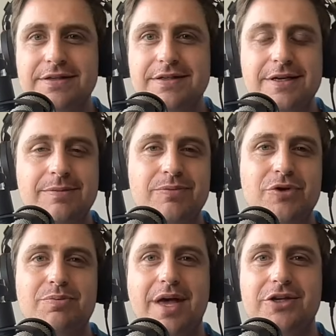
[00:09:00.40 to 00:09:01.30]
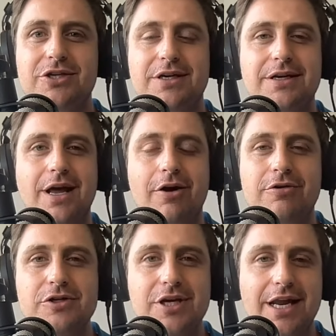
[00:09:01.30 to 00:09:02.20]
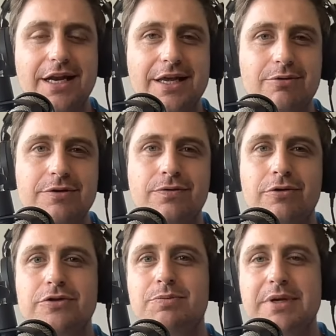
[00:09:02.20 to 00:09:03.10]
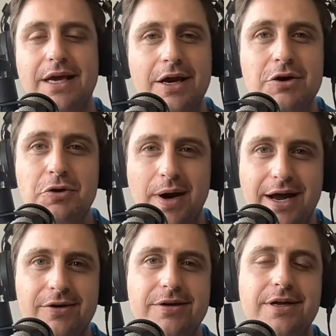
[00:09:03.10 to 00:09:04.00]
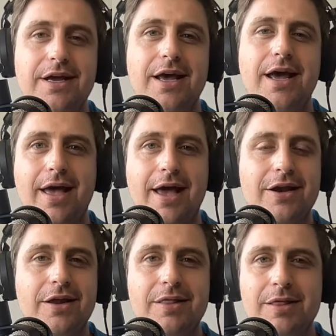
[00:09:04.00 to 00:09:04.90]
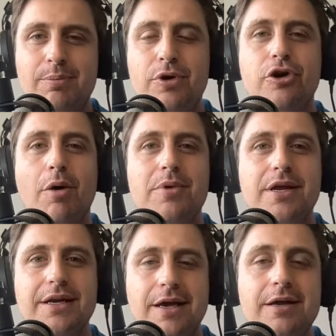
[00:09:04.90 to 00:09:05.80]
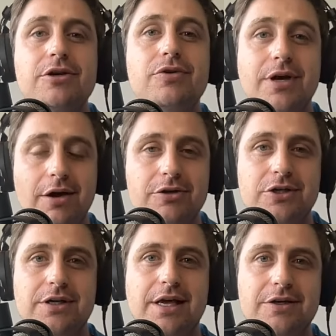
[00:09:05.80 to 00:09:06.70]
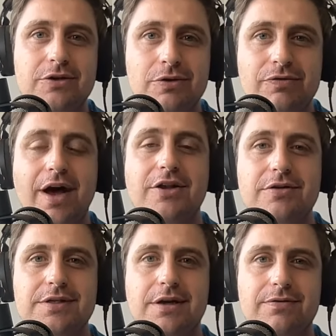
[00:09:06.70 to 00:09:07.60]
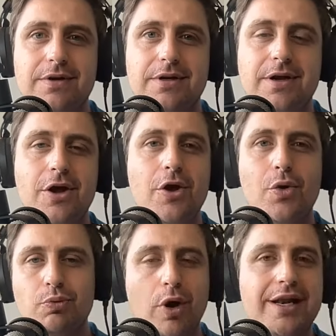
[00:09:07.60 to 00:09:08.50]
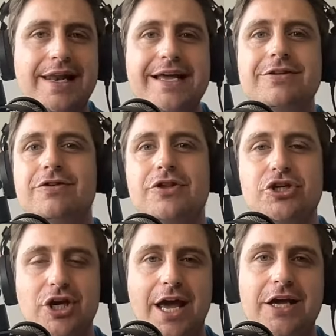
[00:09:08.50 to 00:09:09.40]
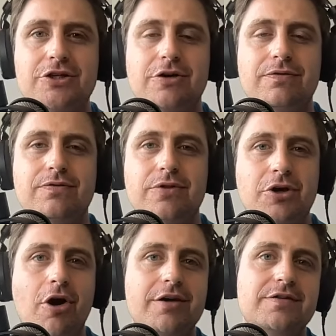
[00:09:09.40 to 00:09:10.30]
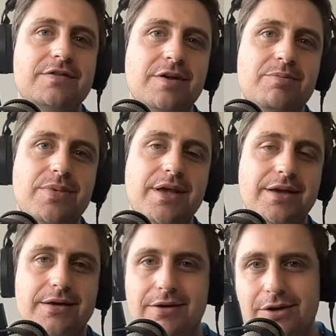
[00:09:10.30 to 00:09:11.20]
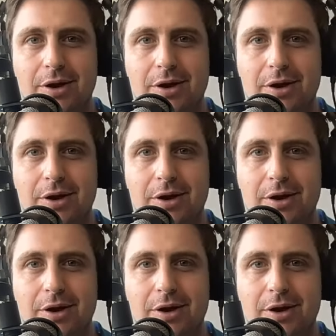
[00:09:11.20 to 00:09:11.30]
system. You mentioned how Christianity was forced to be underground and the predominant Hindu culture that you find yourself in. What led to the change of the caste system being